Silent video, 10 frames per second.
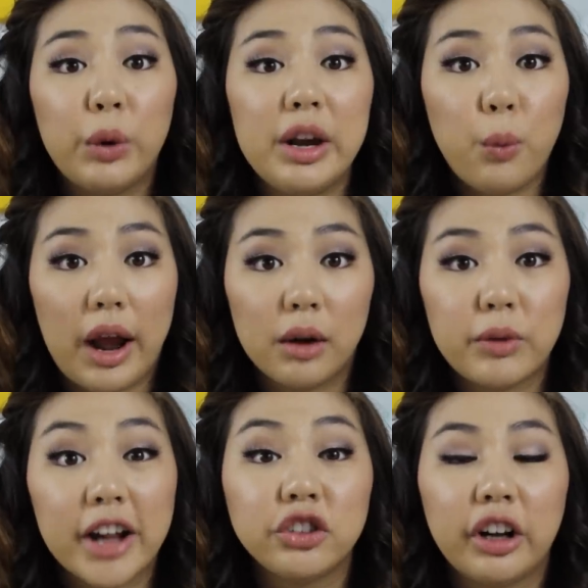re-wear
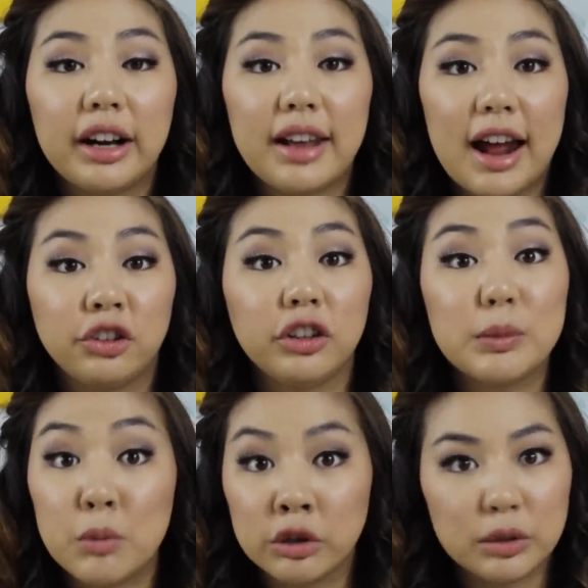Red Cherry lashes
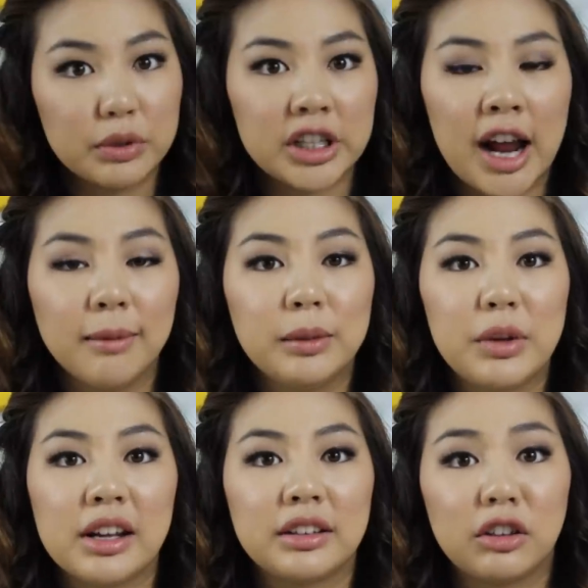multiple times
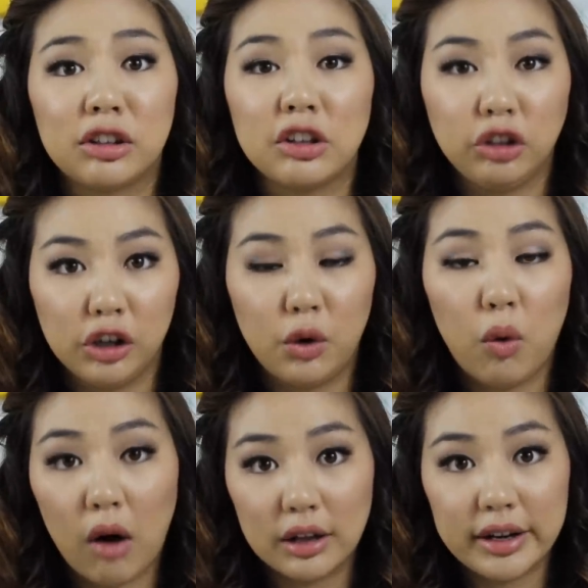because they're such good
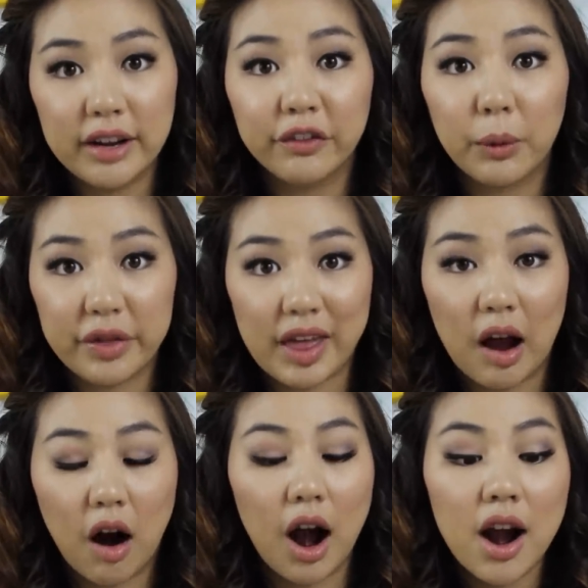quality for what they
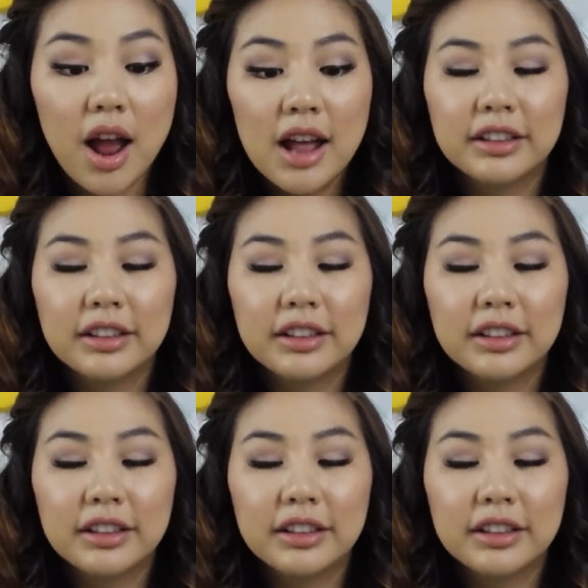are.